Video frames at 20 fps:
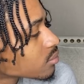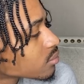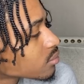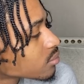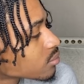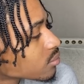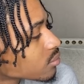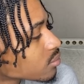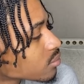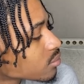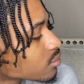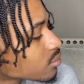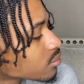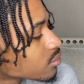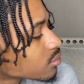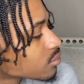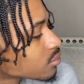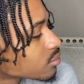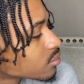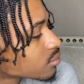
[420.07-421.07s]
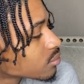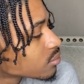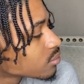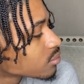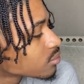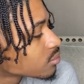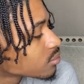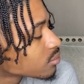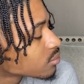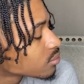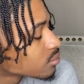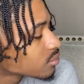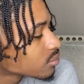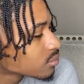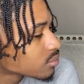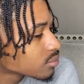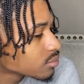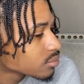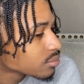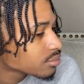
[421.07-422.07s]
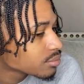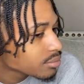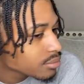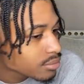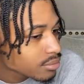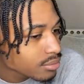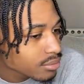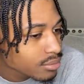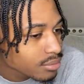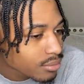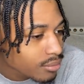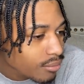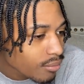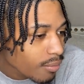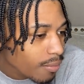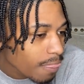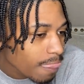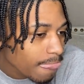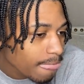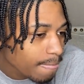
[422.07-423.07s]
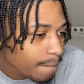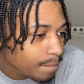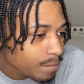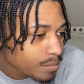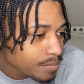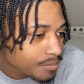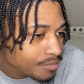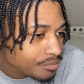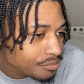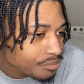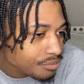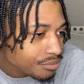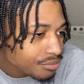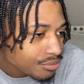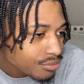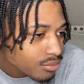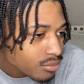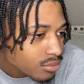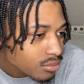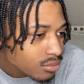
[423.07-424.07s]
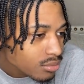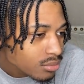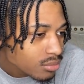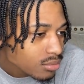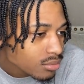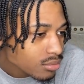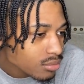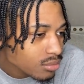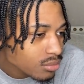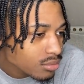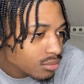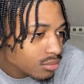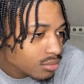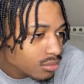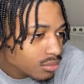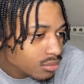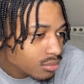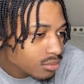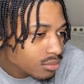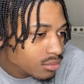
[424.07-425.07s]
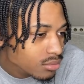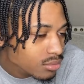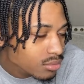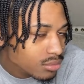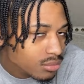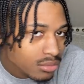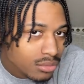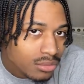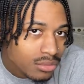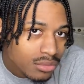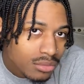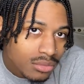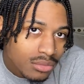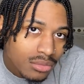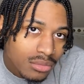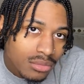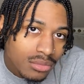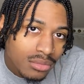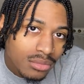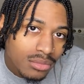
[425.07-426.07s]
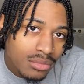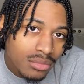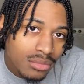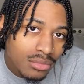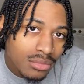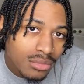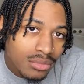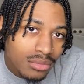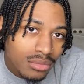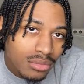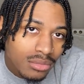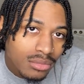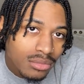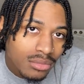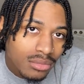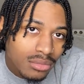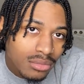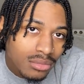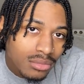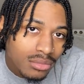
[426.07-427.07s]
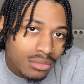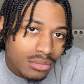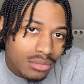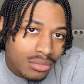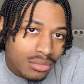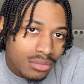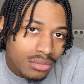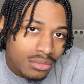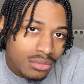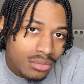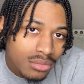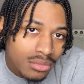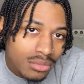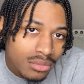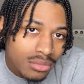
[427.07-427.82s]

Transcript: The person shown says nothing.